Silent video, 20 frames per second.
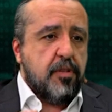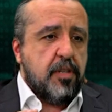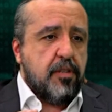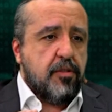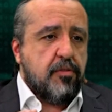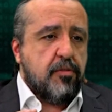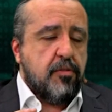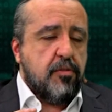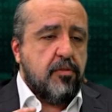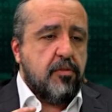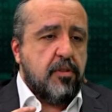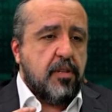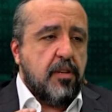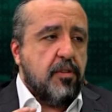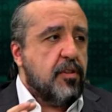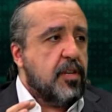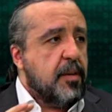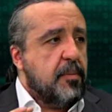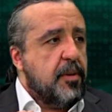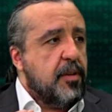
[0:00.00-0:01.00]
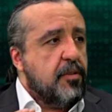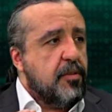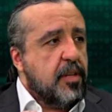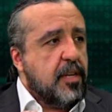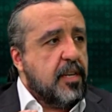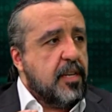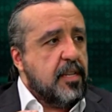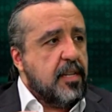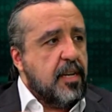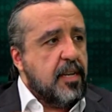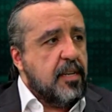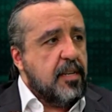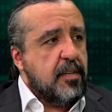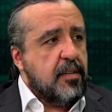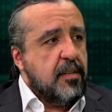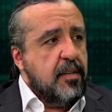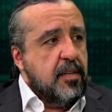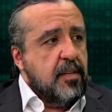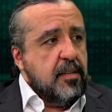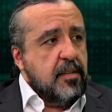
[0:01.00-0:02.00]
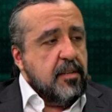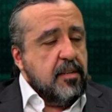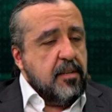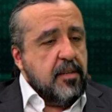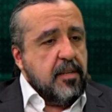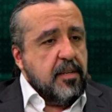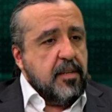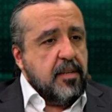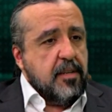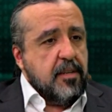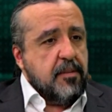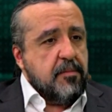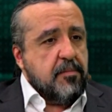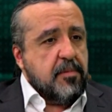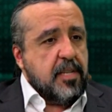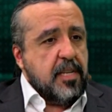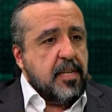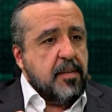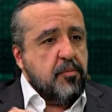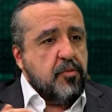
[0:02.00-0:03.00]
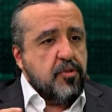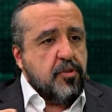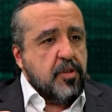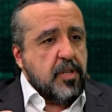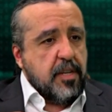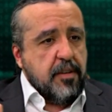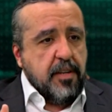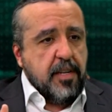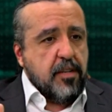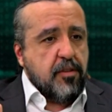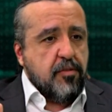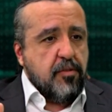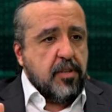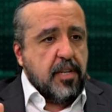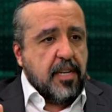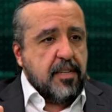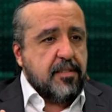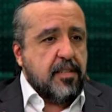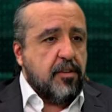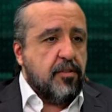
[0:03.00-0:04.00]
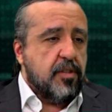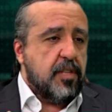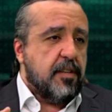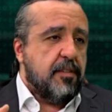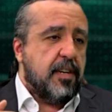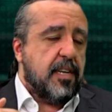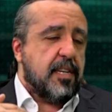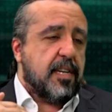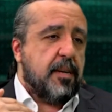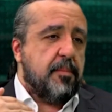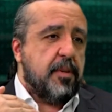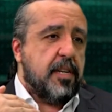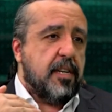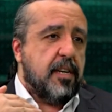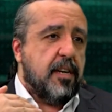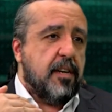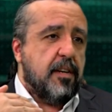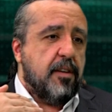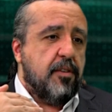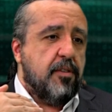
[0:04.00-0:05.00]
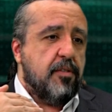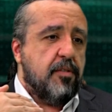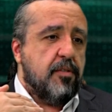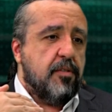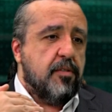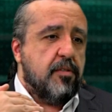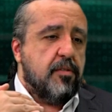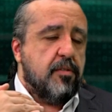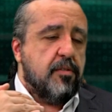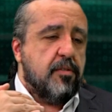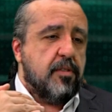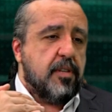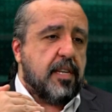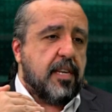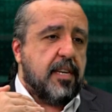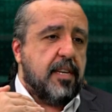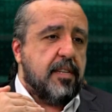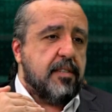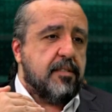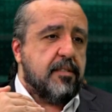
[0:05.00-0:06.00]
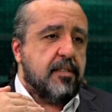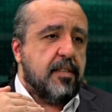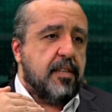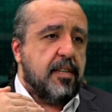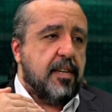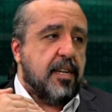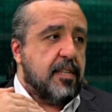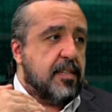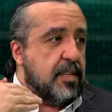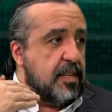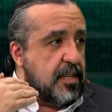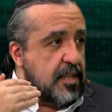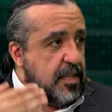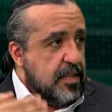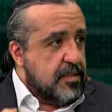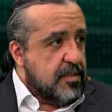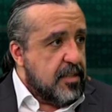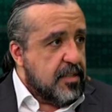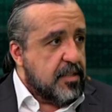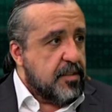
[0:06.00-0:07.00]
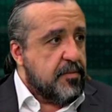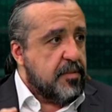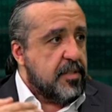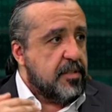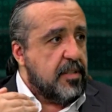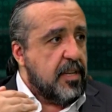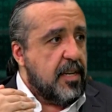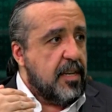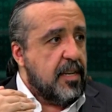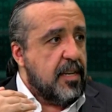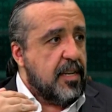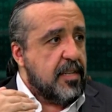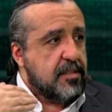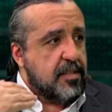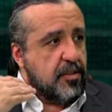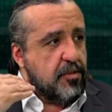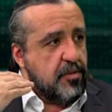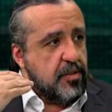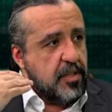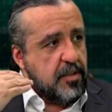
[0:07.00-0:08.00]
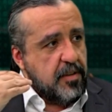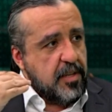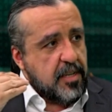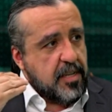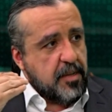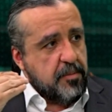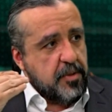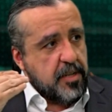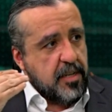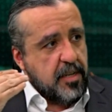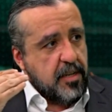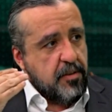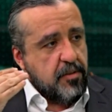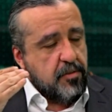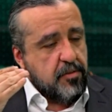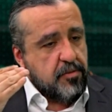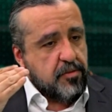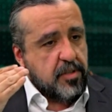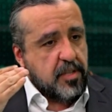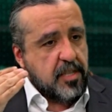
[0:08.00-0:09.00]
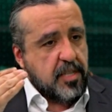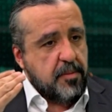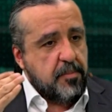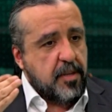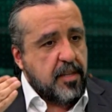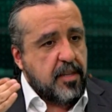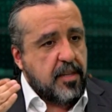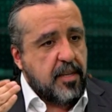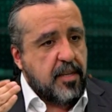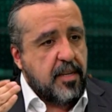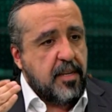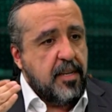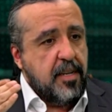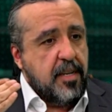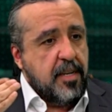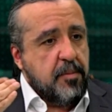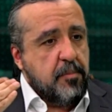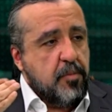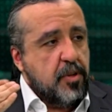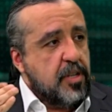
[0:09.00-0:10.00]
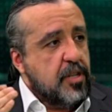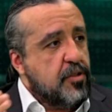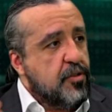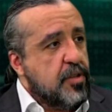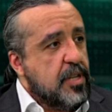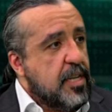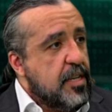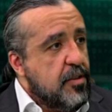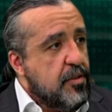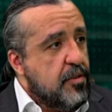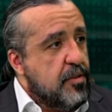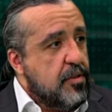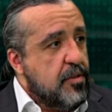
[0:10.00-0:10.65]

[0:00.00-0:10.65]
to this of the digital twins? Is where the artificial intelligence is going, where the monitor